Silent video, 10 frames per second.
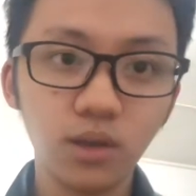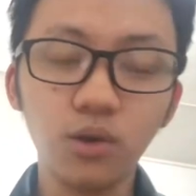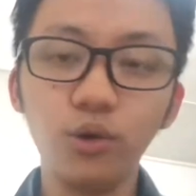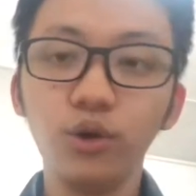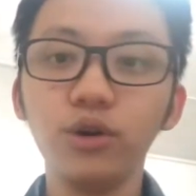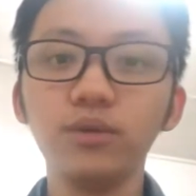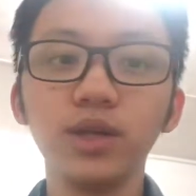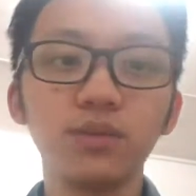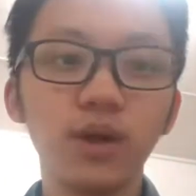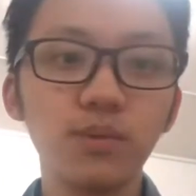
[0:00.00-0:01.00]
or
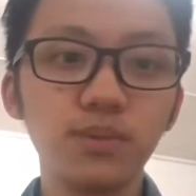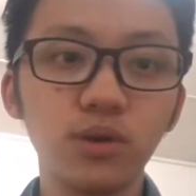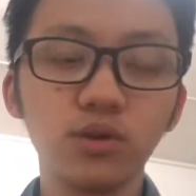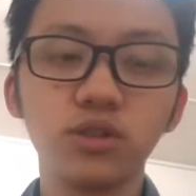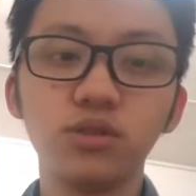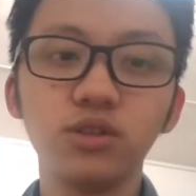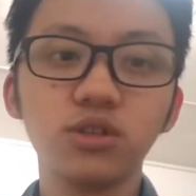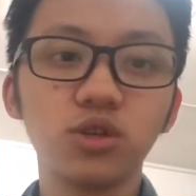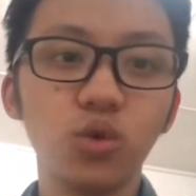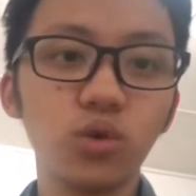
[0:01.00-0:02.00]
it might be because you
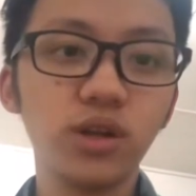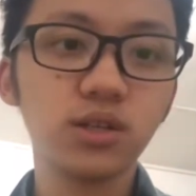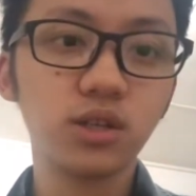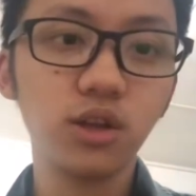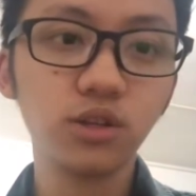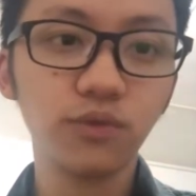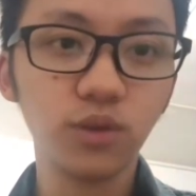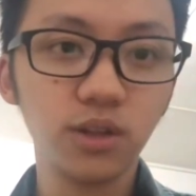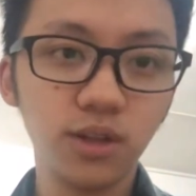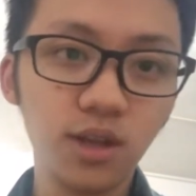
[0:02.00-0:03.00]
just stole his lunch
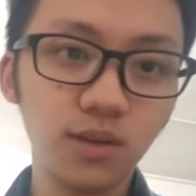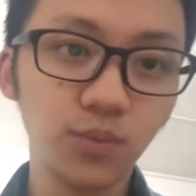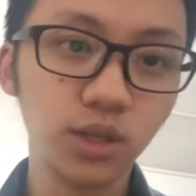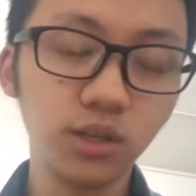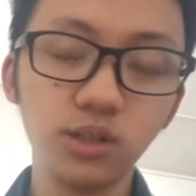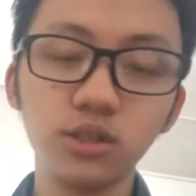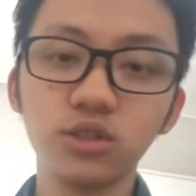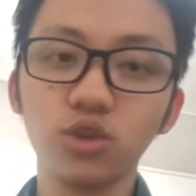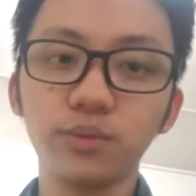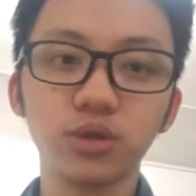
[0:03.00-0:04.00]
for the day and he just
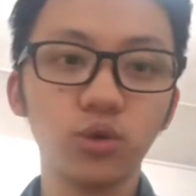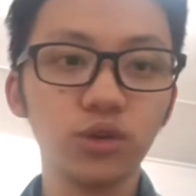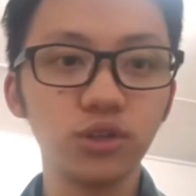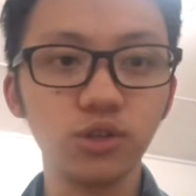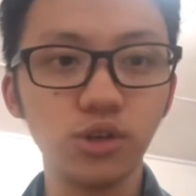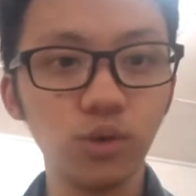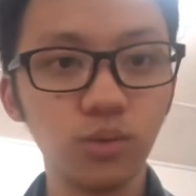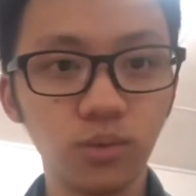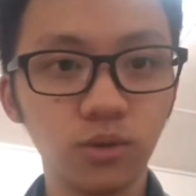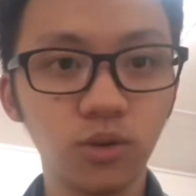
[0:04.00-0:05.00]
stops talking to you.
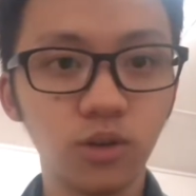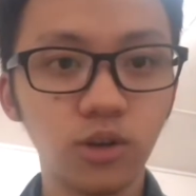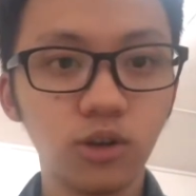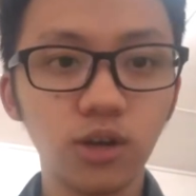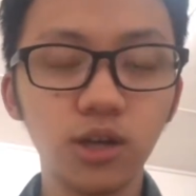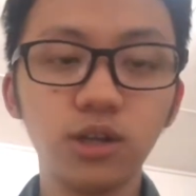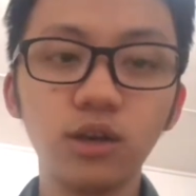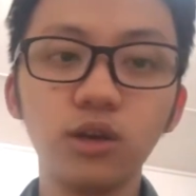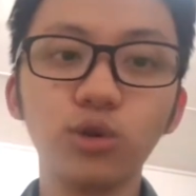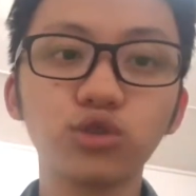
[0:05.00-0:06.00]
Okay,
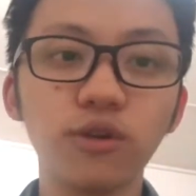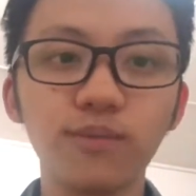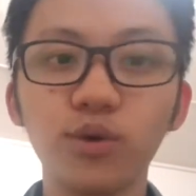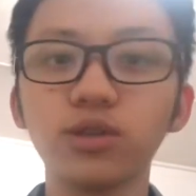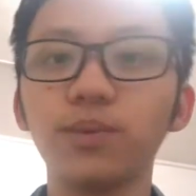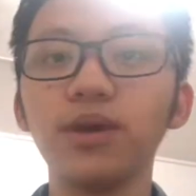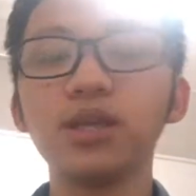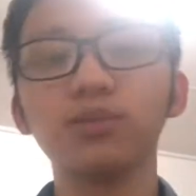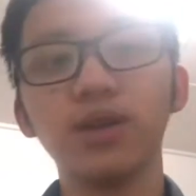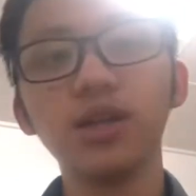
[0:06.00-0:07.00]
there are lots of possible
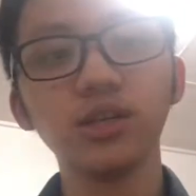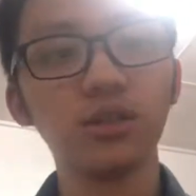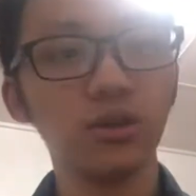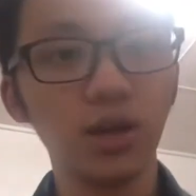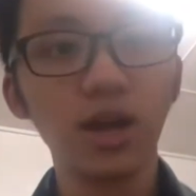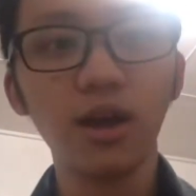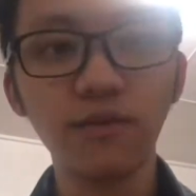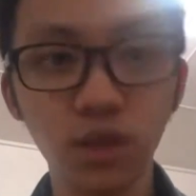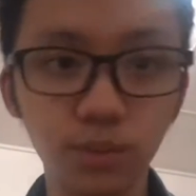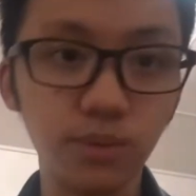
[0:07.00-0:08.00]
explanations. You gotta
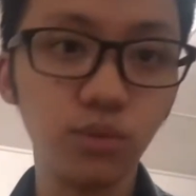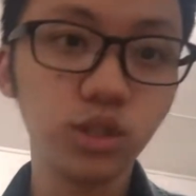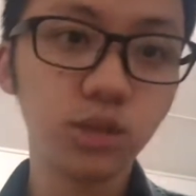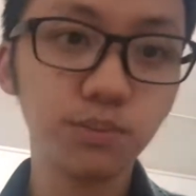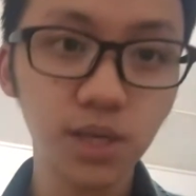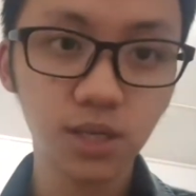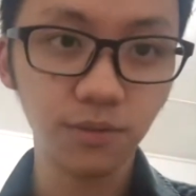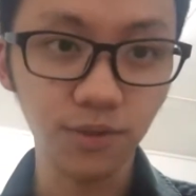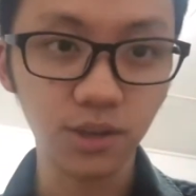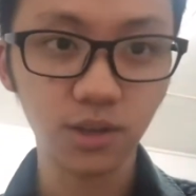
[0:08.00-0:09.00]
have to be more
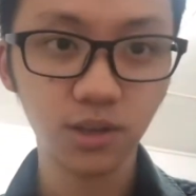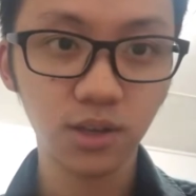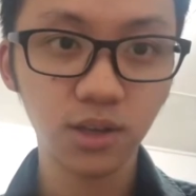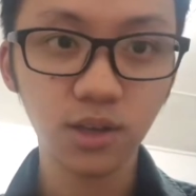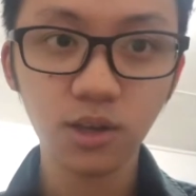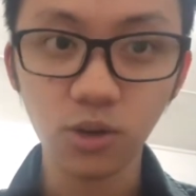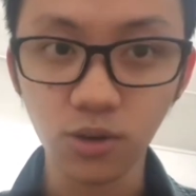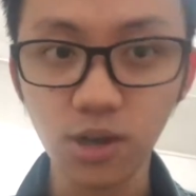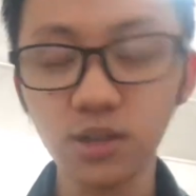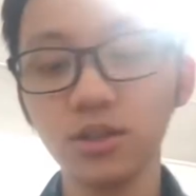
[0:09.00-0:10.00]
specific.
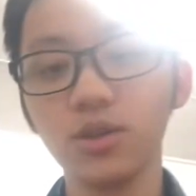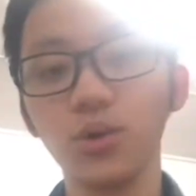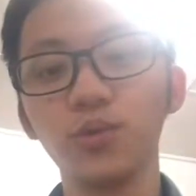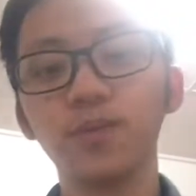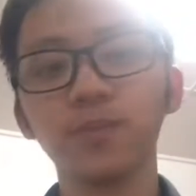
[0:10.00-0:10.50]
Okay, so